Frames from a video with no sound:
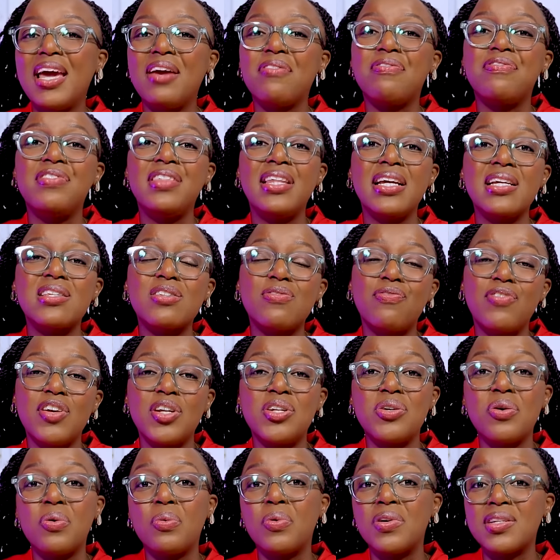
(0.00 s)
if this
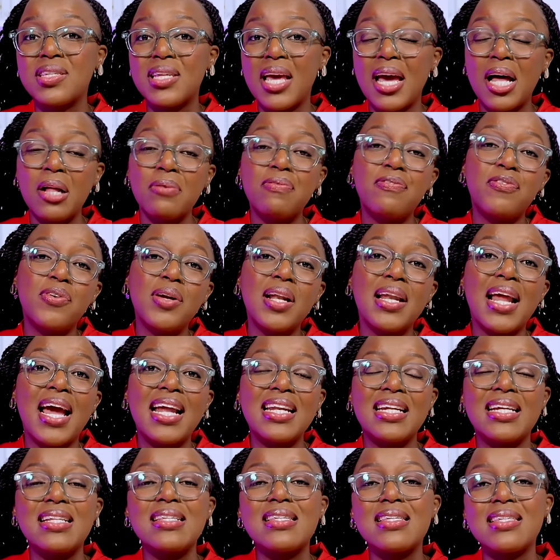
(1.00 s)
video was helpful
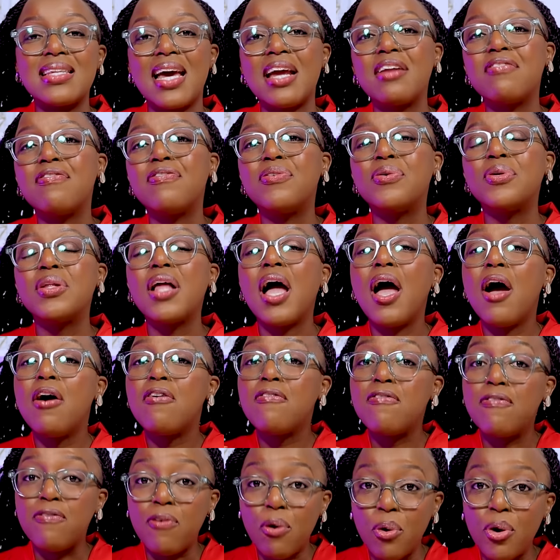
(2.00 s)
and insightful
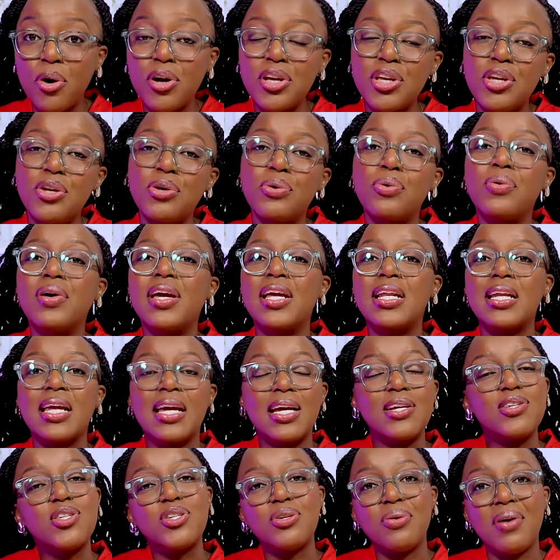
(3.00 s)
for you in
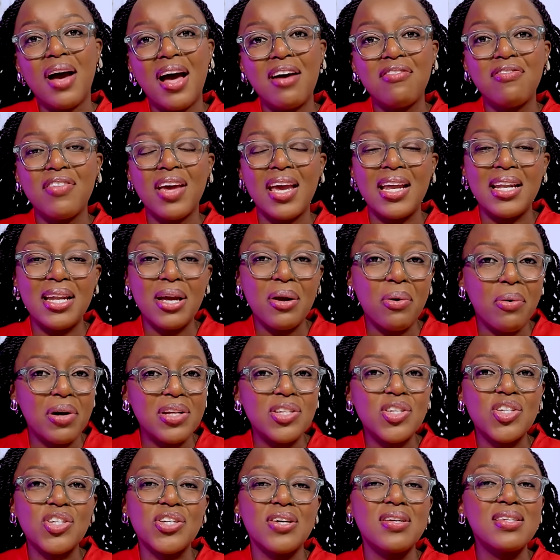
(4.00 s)
case you have any
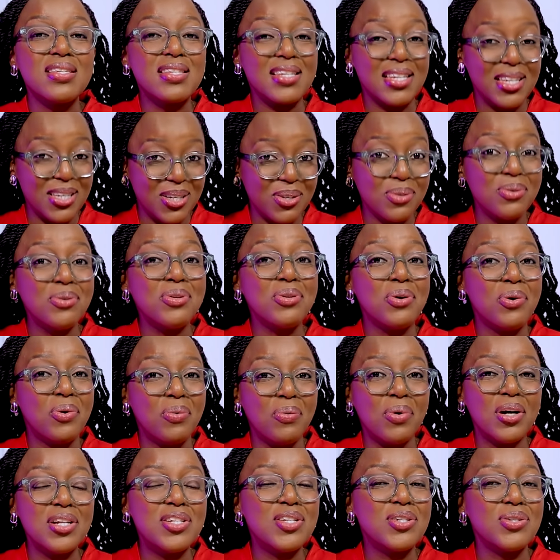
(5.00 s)
questions you know
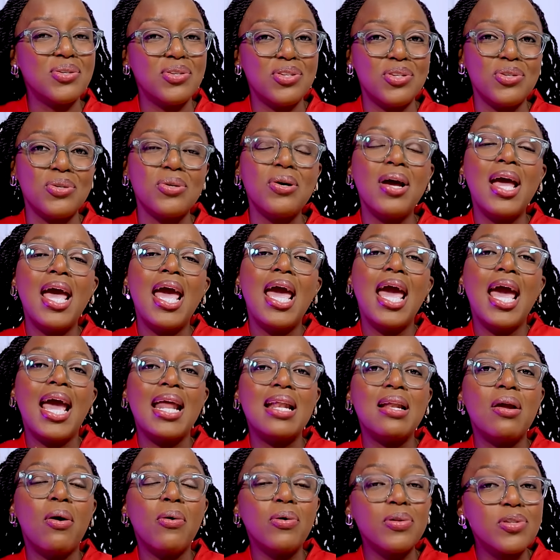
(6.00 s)
what to do
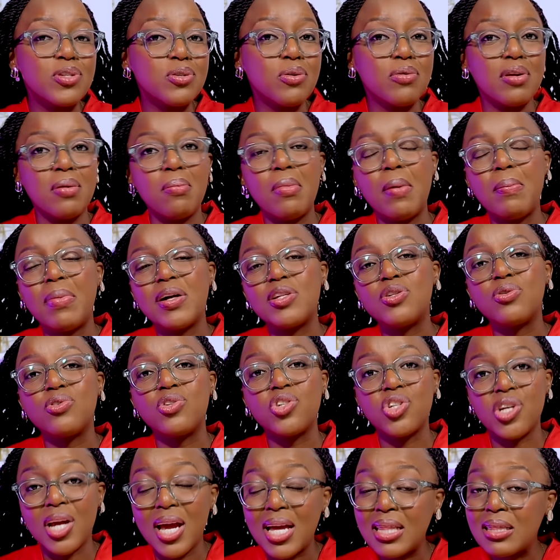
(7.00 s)
and also remember to
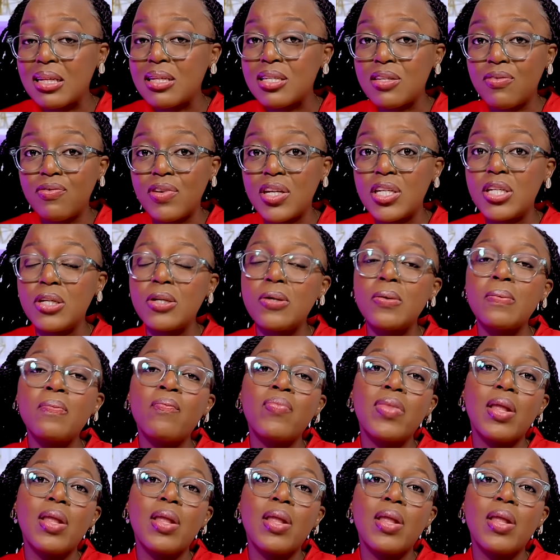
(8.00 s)
share this video